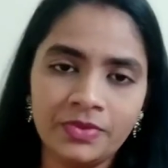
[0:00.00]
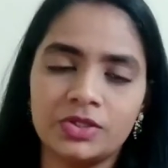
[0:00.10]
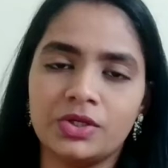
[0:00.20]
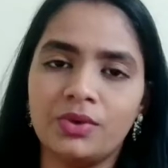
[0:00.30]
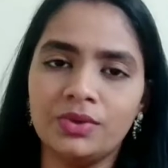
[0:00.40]

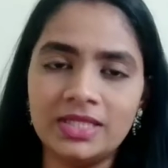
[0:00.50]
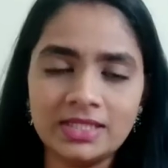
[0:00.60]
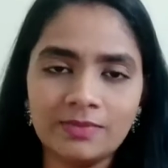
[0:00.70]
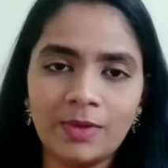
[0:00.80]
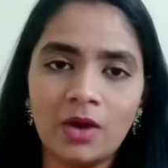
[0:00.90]
So this
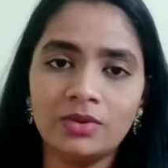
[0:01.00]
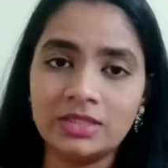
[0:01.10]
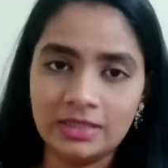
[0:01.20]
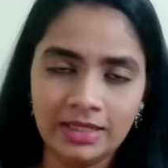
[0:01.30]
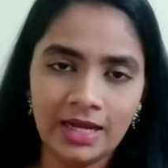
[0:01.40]
is
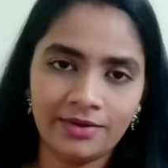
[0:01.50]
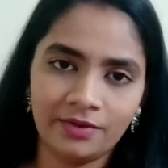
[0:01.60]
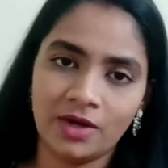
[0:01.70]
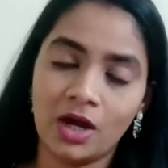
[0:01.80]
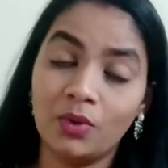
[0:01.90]
about Nina
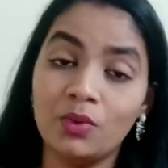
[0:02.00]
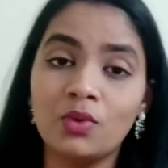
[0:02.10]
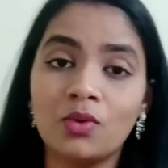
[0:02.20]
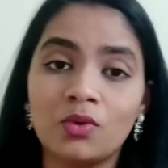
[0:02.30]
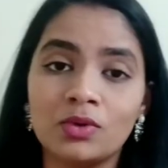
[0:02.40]
Riva, who
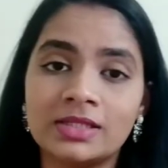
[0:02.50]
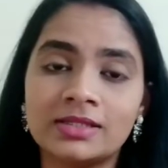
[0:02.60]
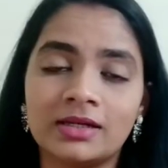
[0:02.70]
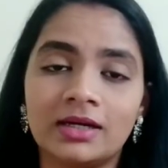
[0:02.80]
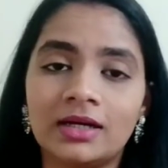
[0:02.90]

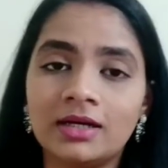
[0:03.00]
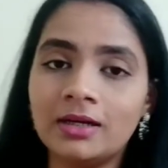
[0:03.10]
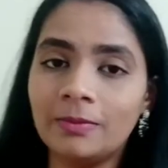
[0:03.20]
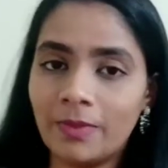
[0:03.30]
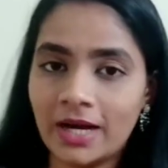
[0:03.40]
holds a
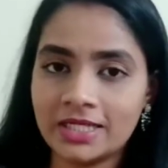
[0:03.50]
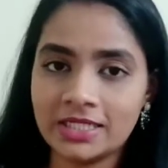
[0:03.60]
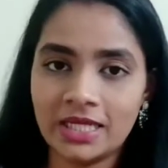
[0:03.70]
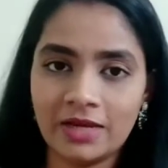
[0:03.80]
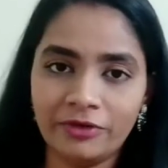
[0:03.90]

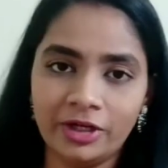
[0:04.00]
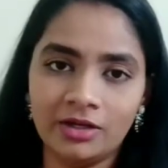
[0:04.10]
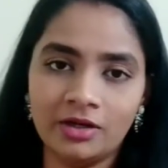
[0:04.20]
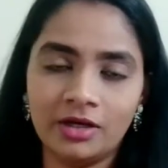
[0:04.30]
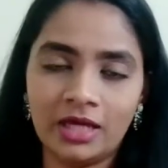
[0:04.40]
party
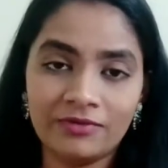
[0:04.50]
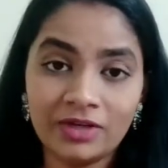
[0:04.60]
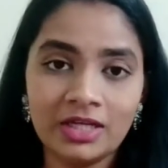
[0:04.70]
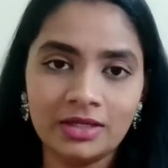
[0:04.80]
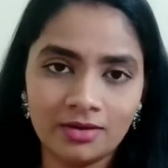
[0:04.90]

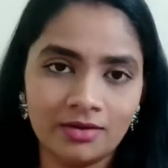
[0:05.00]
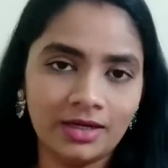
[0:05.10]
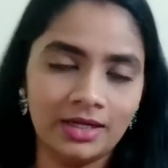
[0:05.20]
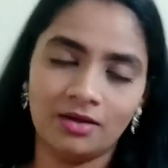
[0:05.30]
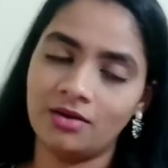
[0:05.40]
every year
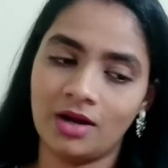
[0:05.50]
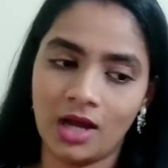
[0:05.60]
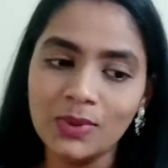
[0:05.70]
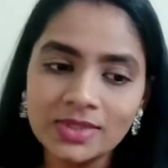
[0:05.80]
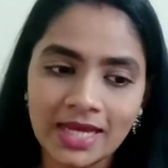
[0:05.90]
in her
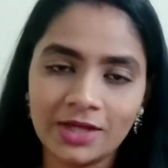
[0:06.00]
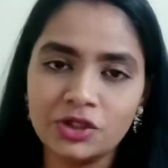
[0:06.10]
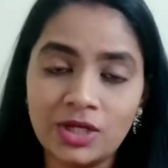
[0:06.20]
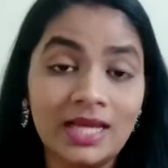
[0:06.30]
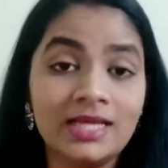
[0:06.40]
house, and
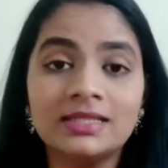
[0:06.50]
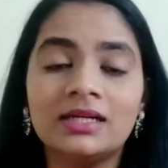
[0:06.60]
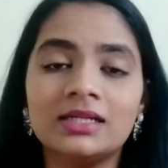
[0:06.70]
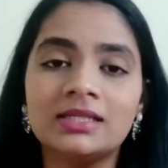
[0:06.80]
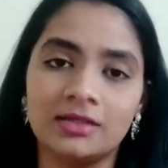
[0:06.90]
she is
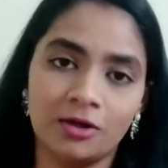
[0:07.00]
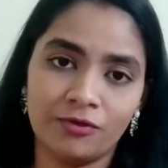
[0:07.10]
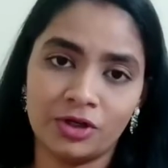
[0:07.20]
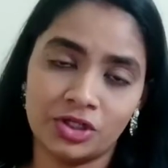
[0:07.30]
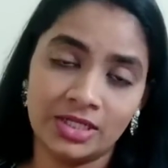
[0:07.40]
a
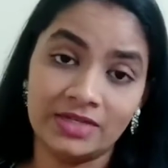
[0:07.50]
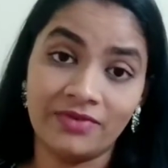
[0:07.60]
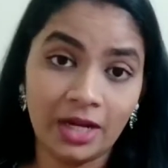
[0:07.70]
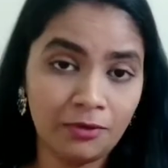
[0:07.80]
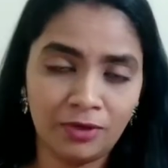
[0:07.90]
surfer. She is a
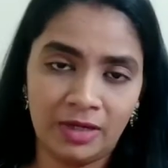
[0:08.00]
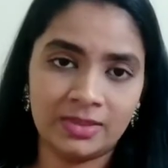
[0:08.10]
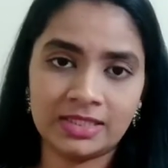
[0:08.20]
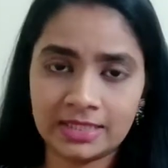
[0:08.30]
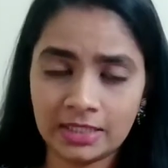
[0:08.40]
very
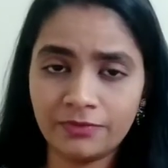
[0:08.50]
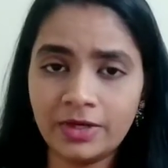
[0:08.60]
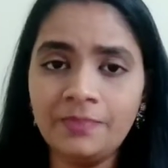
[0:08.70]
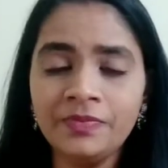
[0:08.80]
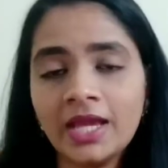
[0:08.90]
famous
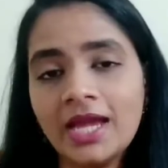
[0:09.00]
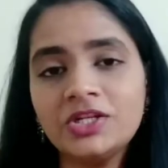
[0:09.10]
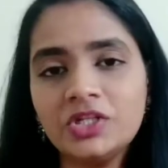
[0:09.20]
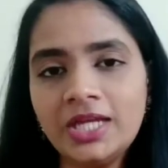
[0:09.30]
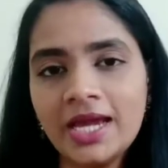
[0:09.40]
surfer,
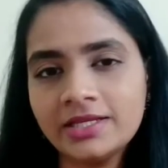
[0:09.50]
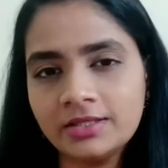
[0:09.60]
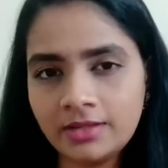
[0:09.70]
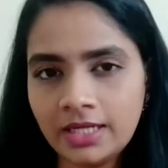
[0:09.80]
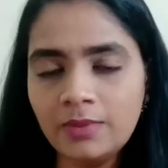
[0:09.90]
and she has
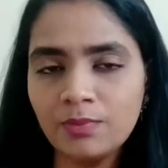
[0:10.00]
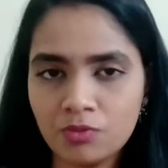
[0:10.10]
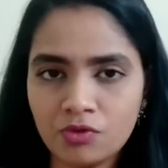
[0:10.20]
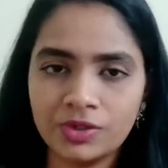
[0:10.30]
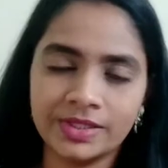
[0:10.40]
3
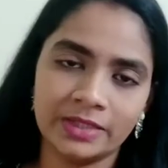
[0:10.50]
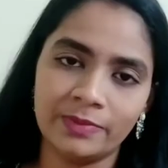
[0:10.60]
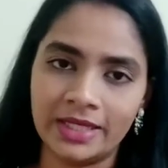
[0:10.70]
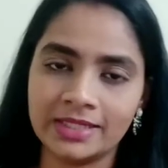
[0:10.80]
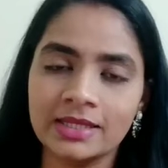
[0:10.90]
more
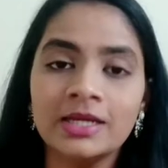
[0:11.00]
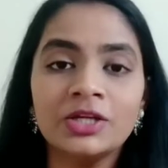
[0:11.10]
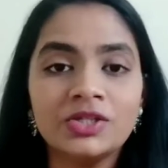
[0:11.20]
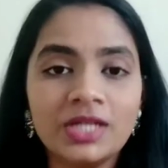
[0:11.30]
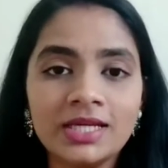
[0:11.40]
siblings.
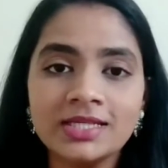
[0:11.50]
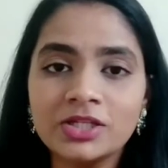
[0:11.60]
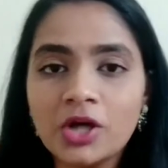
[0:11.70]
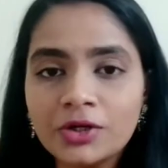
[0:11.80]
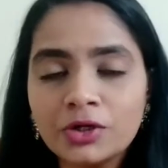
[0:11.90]
She is the
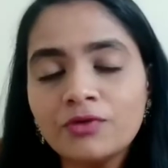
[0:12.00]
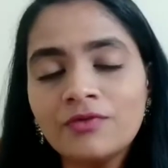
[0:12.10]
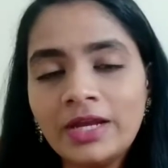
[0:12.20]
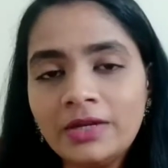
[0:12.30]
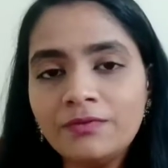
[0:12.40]
daughter of a
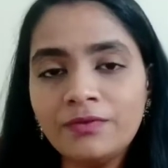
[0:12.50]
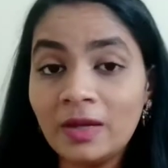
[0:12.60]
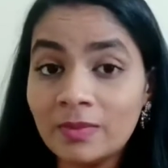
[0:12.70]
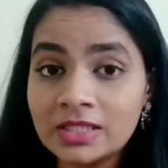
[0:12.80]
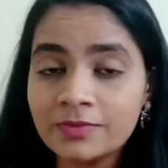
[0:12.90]
very
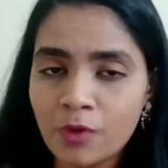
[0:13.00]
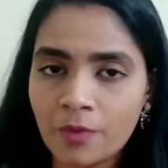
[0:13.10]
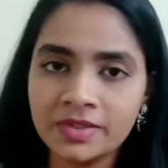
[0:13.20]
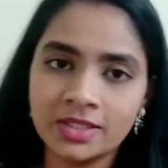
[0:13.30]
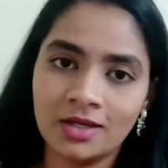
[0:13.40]
famous
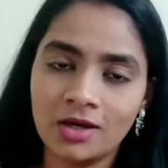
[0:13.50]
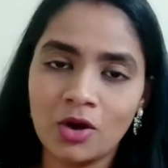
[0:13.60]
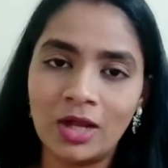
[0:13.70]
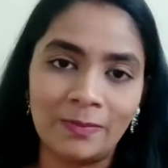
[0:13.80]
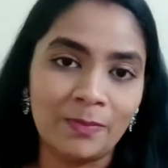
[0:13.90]
pop singer
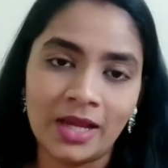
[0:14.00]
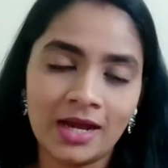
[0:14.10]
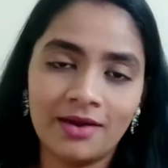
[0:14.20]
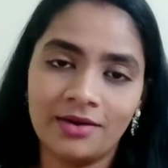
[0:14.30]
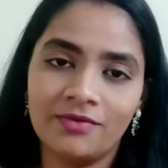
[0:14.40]
called
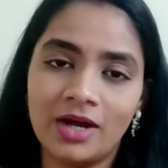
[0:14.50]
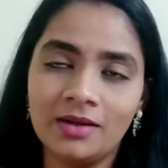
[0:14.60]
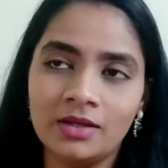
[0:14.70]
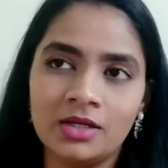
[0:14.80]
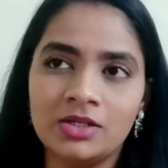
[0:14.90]
Mika
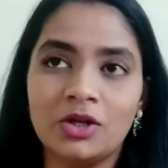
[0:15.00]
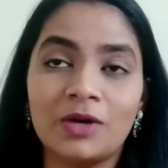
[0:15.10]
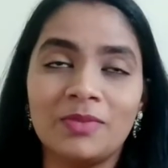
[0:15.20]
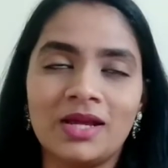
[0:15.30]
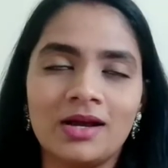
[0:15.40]
Riva,
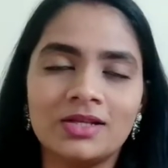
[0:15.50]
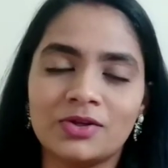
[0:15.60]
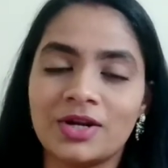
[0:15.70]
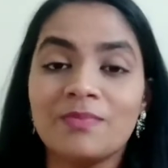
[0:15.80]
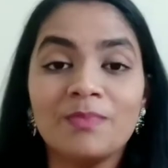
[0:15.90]
not Mika,
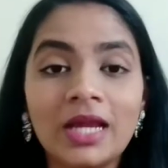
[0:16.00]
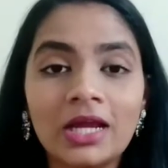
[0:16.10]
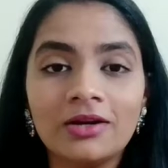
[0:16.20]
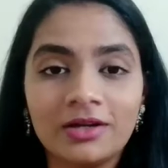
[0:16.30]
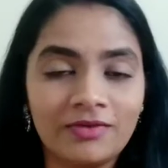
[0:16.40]
sorry,
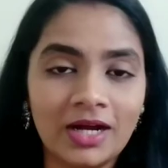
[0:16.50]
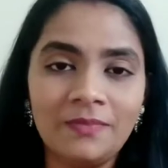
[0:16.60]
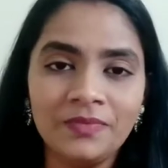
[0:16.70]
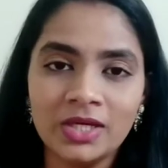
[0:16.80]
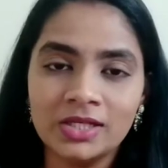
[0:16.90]
Mick
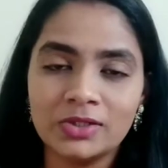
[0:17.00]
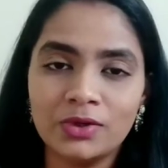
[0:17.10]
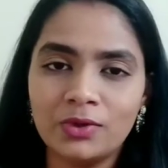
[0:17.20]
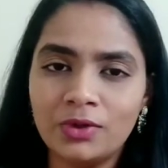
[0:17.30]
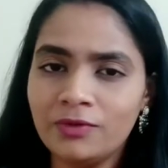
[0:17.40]
Riva.
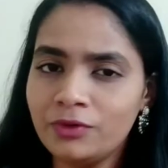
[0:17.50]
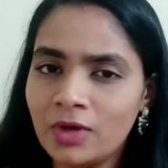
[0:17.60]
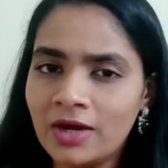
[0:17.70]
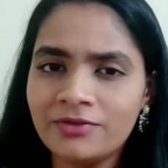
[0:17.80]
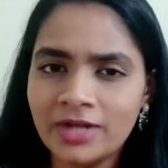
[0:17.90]
So if you
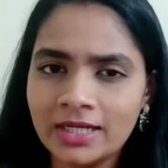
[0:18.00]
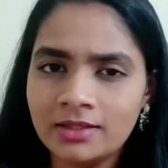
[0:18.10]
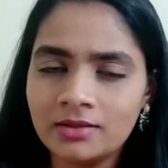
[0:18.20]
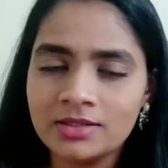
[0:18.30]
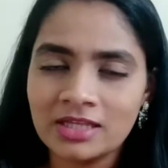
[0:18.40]
have
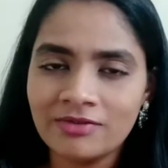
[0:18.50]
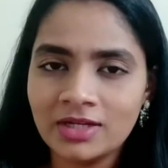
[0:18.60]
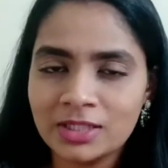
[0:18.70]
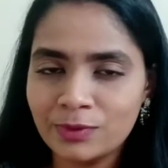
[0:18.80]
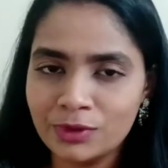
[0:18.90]
read The Seven
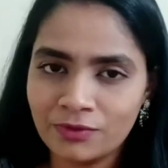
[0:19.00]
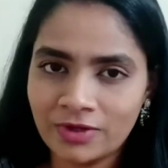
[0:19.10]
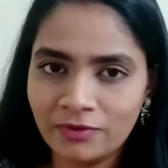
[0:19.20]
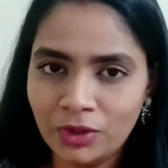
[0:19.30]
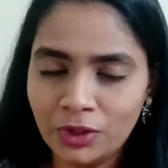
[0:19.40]
Husbands of
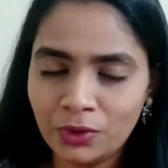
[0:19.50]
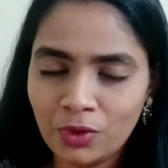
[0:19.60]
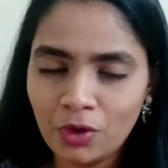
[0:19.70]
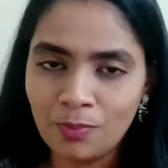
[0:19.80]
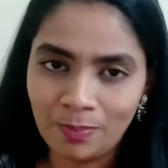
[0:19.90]
Evelyn
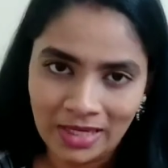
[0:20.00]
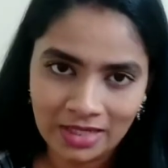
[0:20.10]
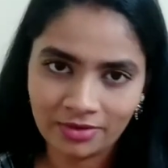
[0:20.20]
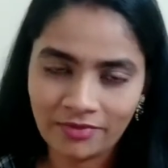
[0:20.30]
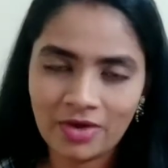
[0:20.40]
Hugo,
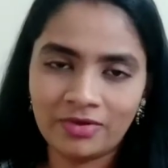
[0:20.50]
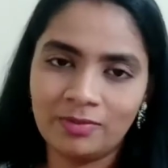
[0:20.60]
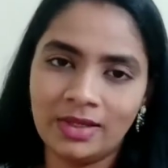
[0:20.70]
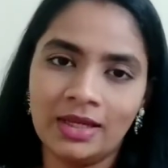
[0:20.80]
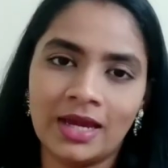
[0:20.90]
Mick Riva will
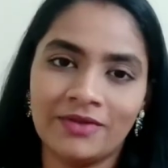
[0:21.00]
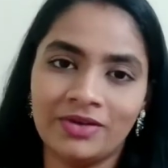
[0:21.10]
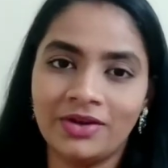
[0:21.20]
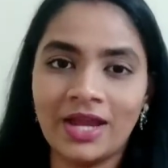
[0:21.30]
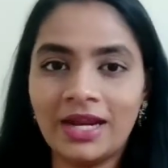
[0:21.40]
be
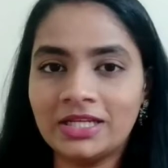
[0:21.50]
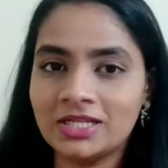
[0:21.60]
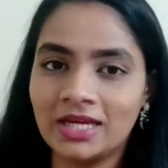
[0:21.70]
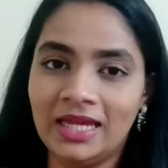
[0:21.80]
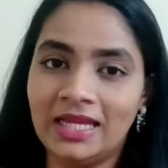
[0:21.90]
having a
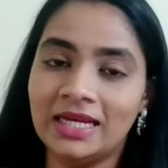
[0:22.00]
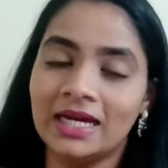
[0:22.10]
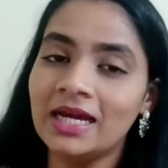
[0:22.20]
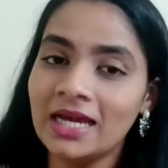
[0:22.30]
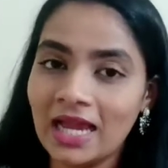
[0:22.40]
character in
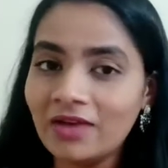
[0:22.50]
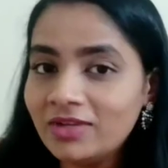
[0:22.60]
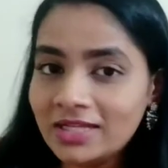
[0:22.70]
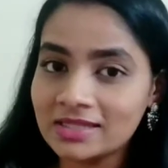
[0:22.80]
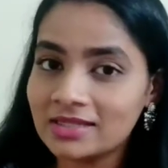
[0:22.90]

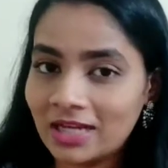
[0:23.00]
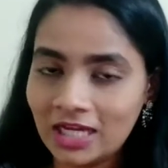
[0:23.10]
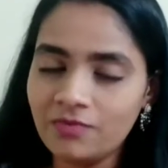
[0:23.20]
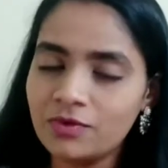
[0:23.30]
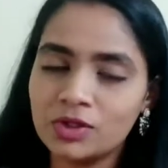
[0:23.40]
Evelyn's
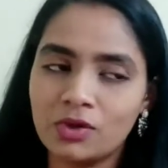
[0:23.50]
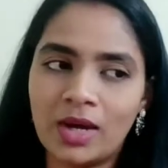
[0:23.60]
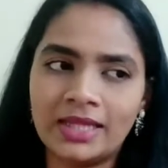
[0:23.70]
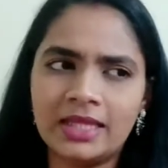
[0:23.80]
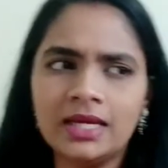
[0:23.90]
life. So
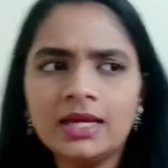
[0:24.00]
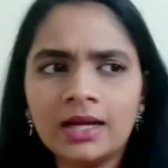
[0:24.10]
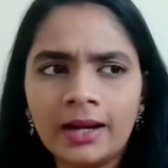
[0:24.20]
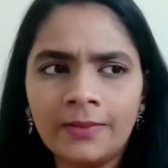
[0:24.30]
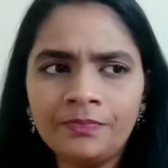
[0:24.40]
I think
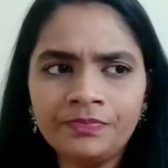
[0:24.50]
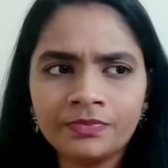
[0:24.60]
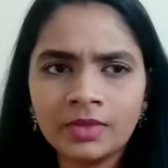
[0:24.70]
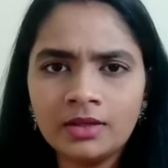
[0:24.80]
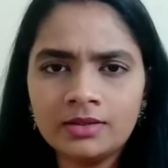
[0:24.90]

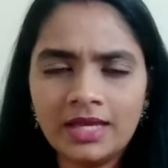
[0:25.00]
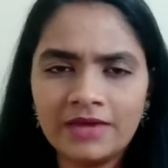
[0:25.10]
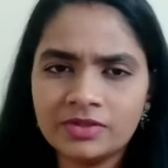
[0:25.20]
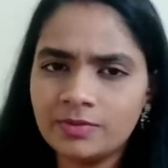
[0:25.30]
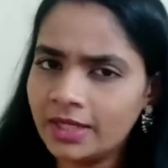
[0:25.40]
they
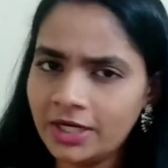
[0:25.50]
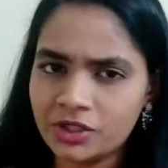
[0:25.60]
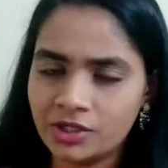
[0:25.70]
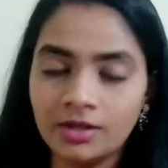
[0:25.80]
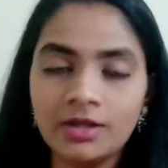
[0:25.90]
have some
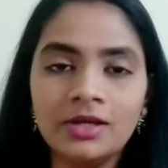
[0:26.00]
connection.